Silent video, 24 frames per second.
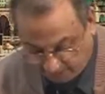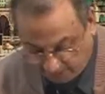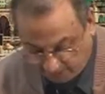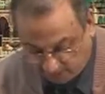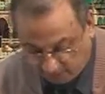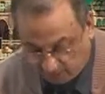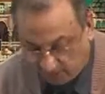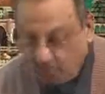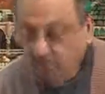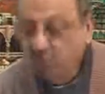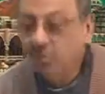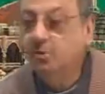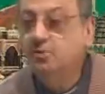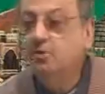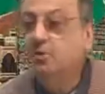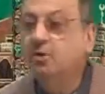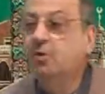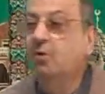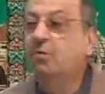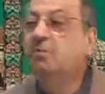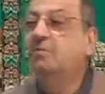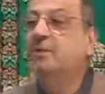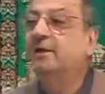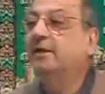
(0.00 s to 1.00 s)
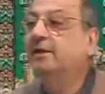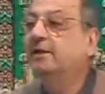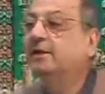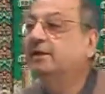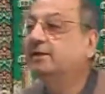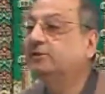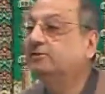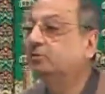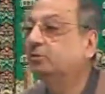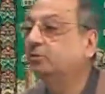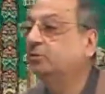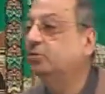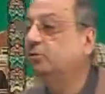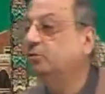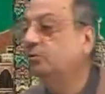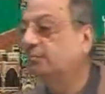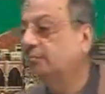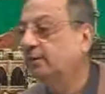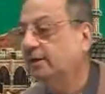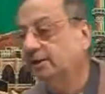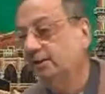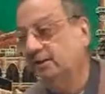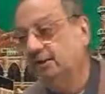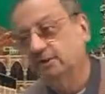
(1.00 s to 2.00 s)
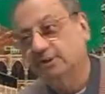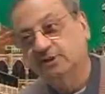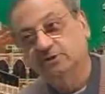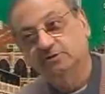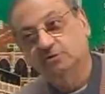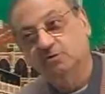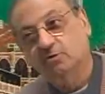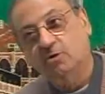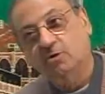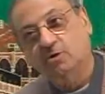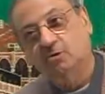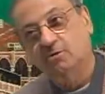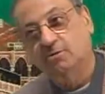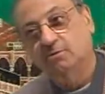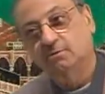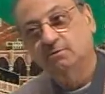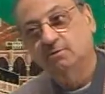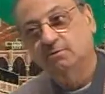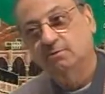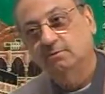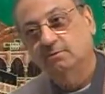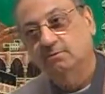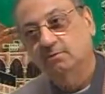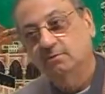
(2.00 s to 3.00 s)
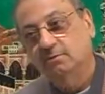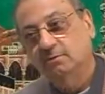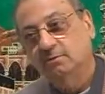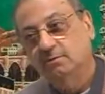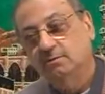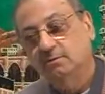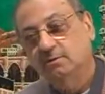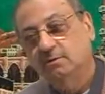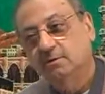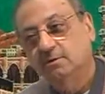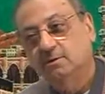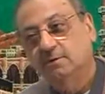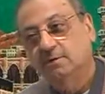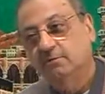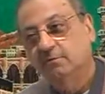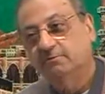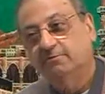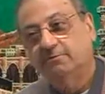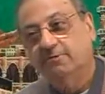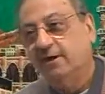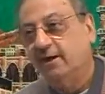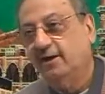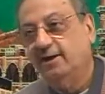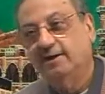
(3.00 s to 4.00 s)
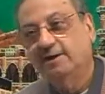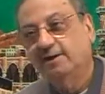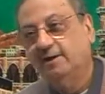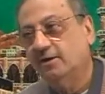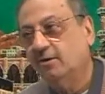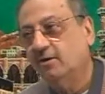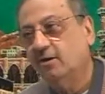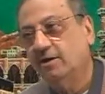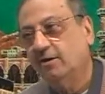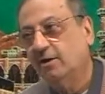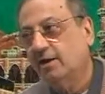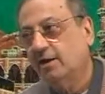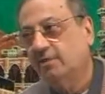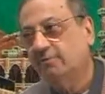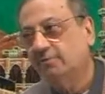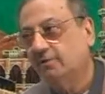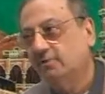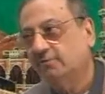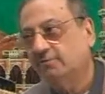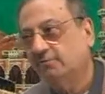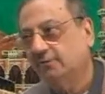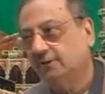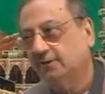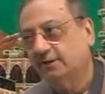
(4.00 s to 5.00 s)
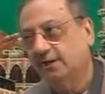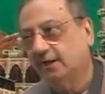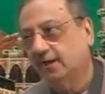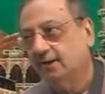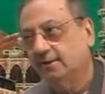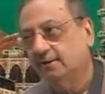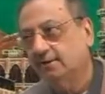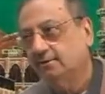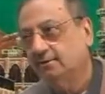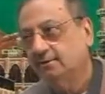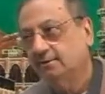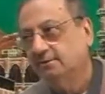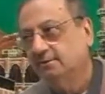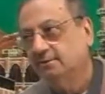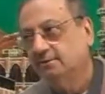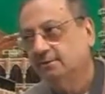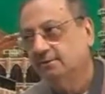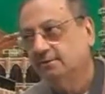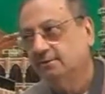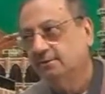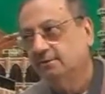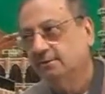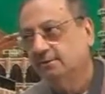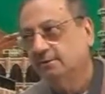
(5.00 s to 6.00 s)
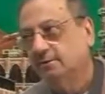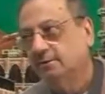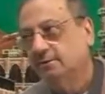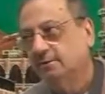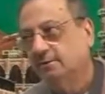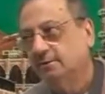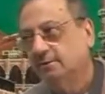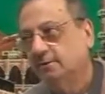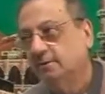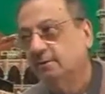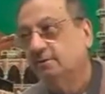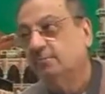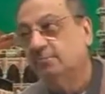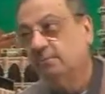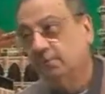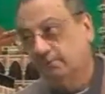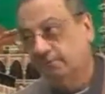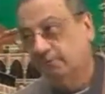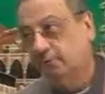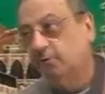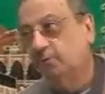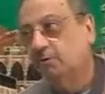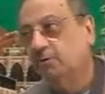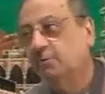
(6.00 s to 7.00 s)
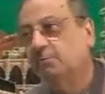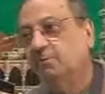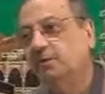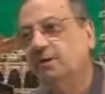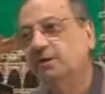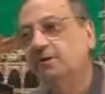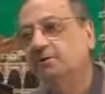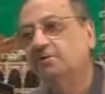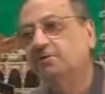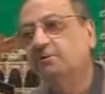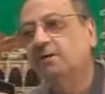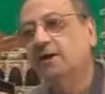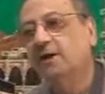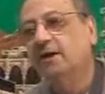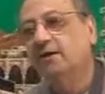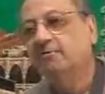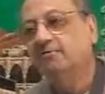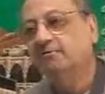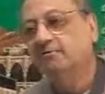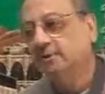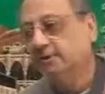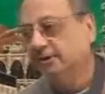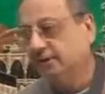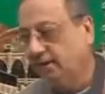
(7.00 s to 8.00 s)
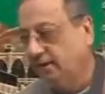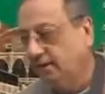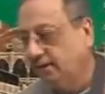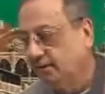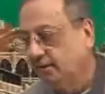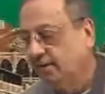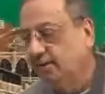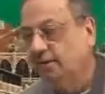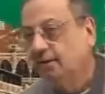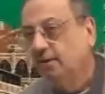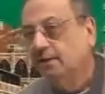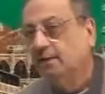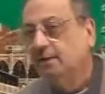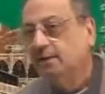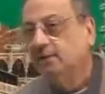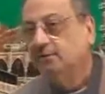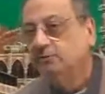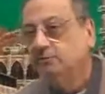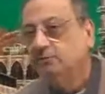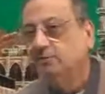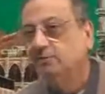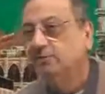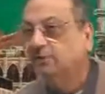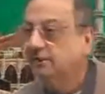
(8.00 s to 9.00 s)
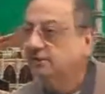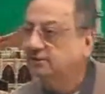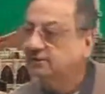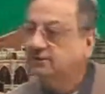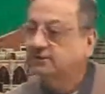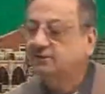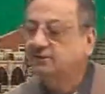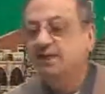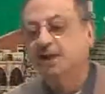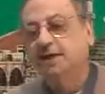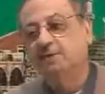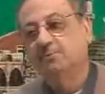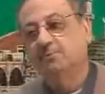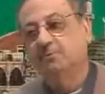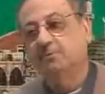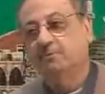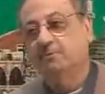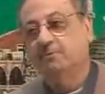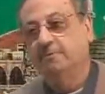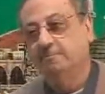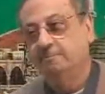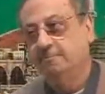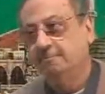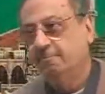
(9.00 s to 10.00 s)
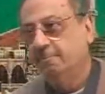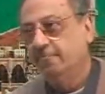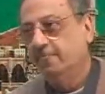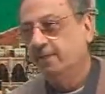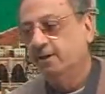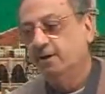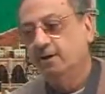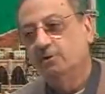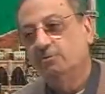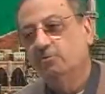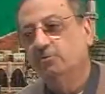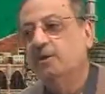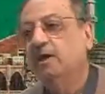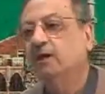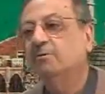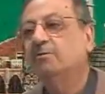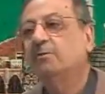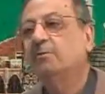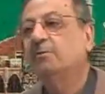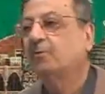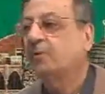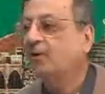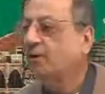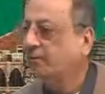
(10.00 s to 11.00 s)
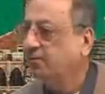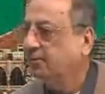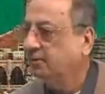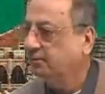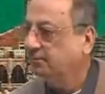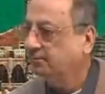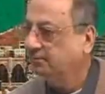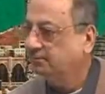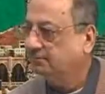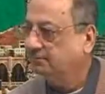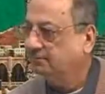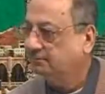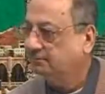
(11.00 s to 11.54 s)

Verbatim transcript: No. Make it a sukoon, brother. That's wrong. Fa'il cannot have a fatah. Mafulun bihi will have fatah. So there is a typo. We have a problem.